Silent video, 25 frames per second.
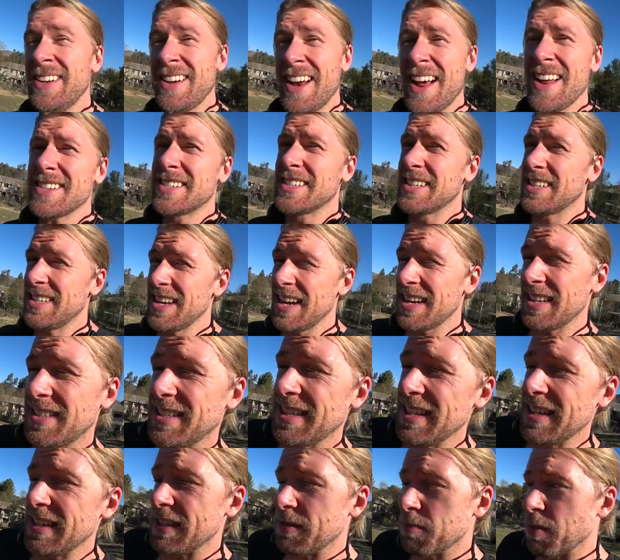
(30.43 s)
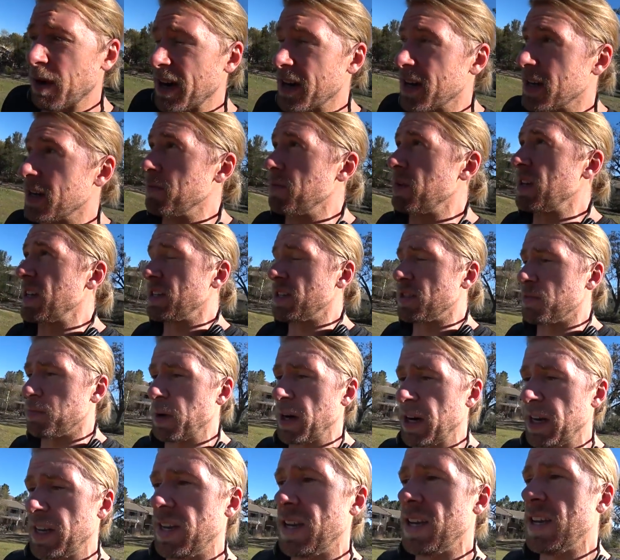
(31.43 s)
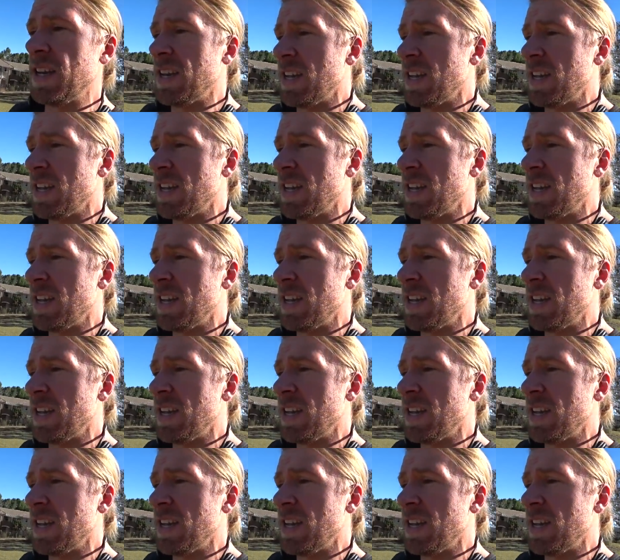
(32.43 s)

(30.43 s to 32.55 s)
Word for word: Not to say it's easy by any means, but